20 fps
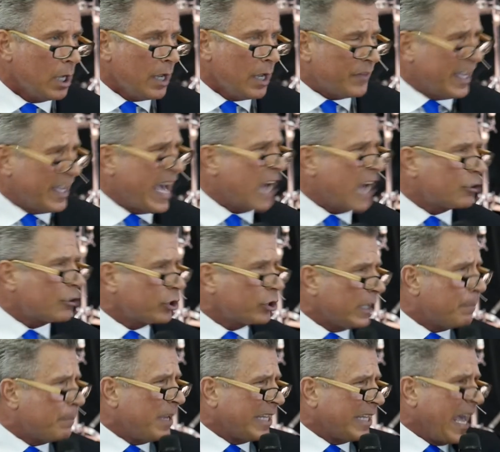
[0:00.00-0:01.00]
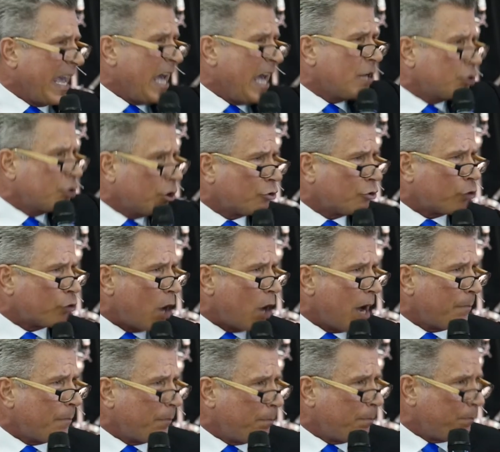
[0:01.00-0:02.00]
They actually began to
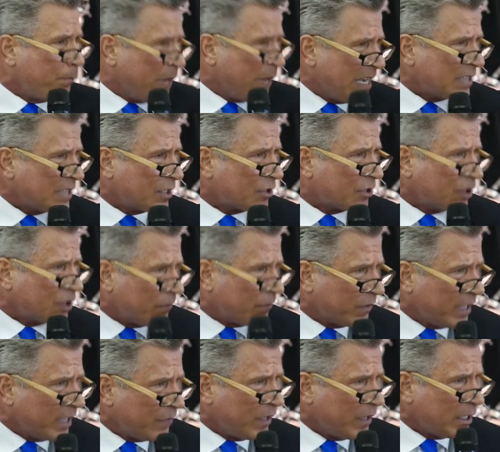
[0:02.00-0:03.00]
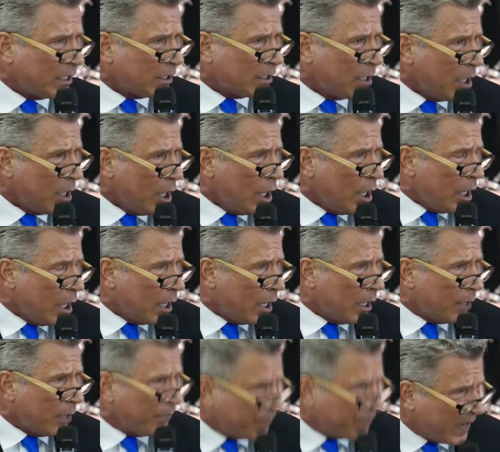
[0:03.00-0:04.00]
drop pieces of living
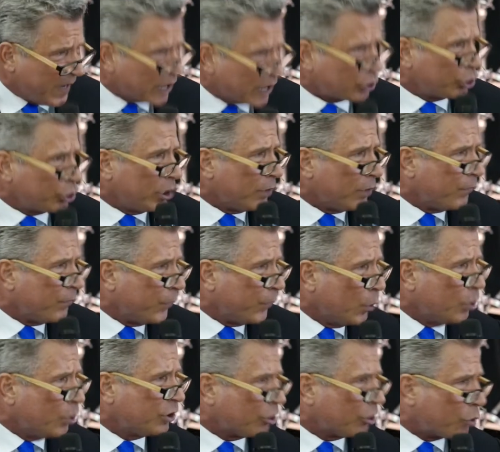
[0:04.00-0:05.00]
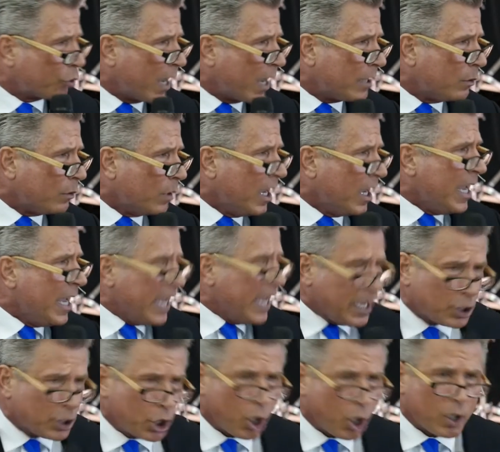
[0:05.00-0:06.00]
uh, fish and food to try to
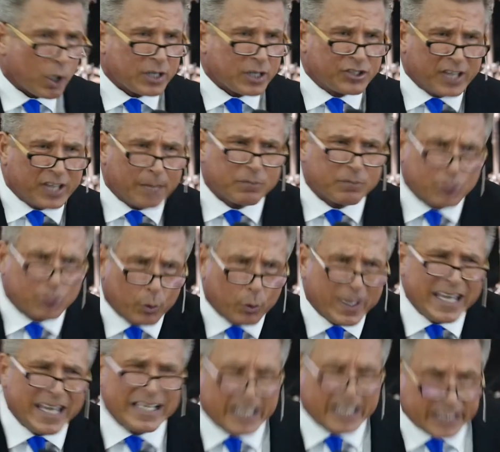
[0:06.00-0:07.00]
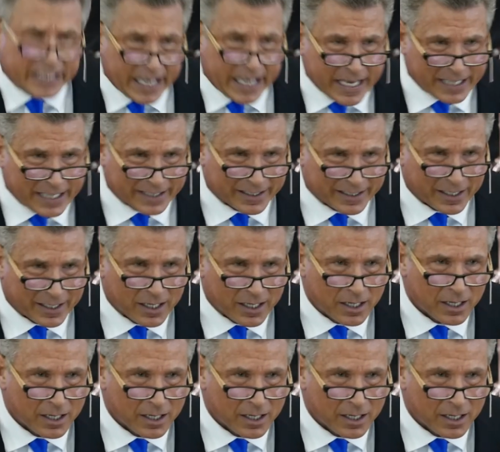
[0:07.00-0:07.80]
encourage them to eat again.